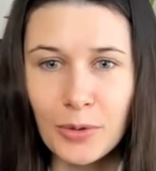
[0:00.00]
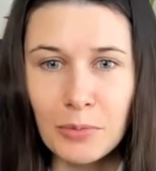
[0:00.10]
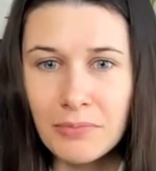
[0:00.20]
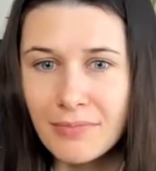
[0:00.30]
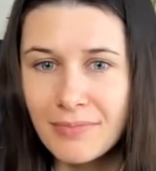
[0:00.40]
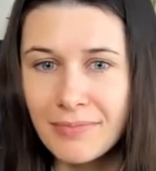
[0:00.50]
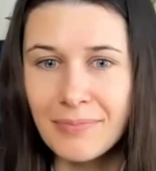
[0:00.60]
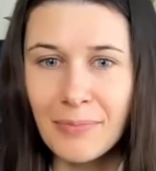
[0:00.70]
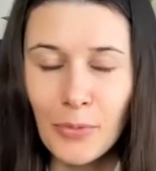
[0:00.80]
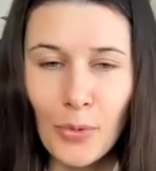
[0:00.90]
will
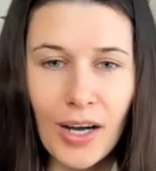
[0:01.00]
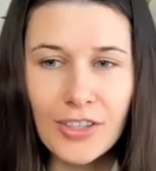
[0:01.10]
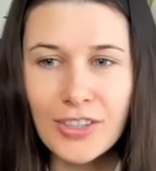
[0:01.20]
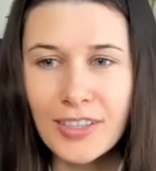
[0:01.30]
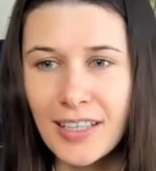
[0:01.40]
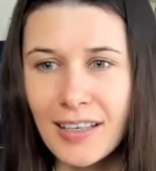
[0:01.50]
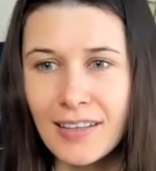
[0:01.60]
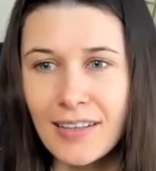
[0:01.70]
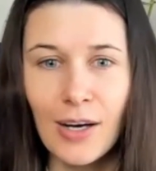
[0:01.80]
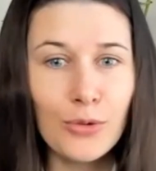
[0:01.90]
watch it
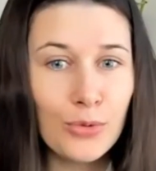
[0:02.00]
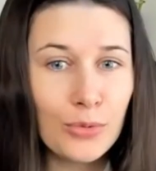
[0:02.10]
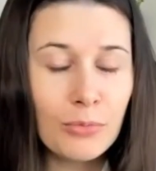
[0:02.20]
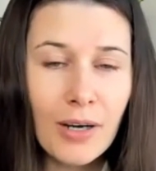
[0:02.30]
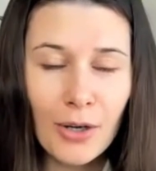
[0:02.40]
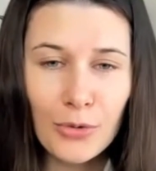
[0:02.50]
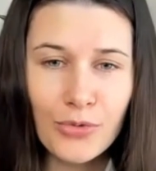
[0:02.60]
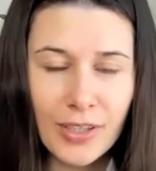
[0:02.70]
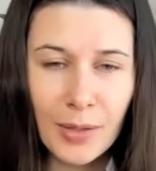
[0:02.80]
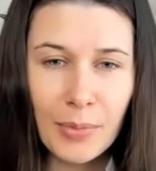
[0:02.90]
and how you how you
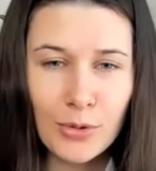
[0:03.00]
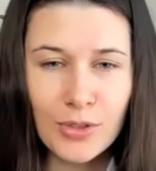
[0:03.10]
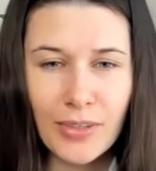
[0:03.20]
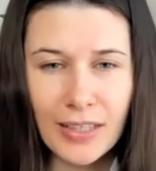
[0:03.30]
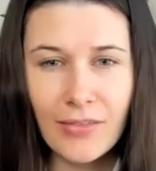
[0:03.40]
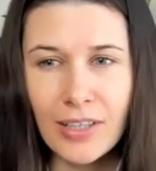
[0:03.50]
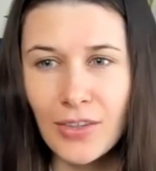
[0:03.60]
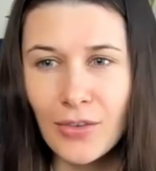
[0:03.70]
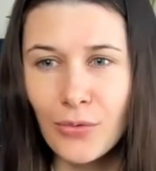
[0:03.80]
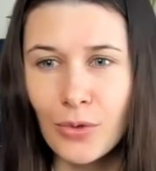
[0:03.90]
feel about the
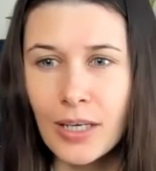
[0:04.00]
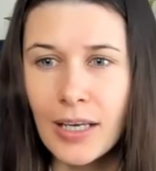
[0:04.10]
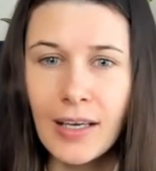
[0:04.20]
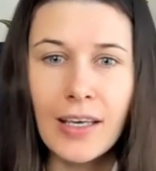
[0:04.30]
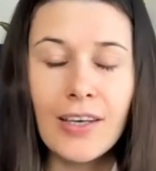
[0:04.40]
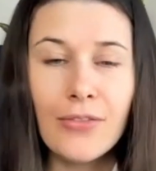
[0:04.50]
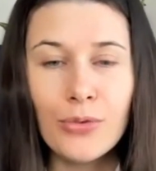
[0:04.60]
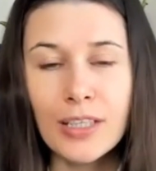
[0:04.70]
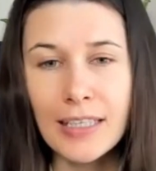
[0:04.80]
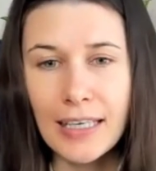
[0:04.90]
2024 if
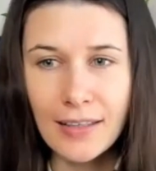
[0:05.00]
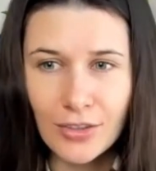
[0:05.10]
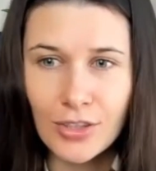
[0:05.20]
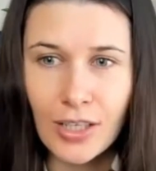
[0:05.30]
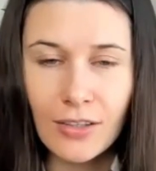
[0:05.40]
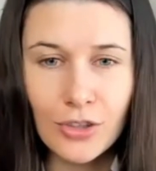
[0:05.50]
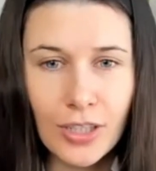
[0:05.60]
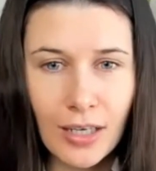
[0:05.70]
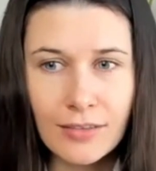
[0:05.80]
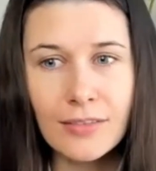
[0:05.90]
you need any
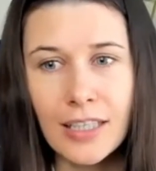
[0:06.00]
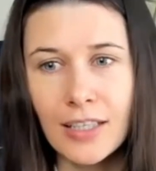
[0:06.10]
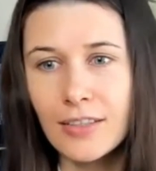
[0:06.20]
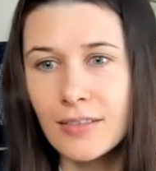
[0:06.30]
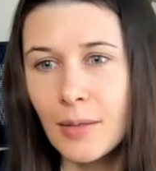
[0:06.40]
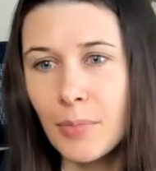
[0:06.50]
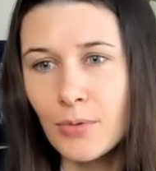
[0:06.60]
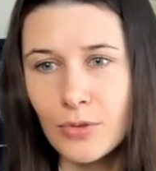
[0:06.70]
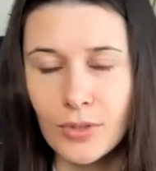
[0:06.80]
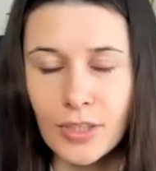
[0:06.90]
astrology consultation about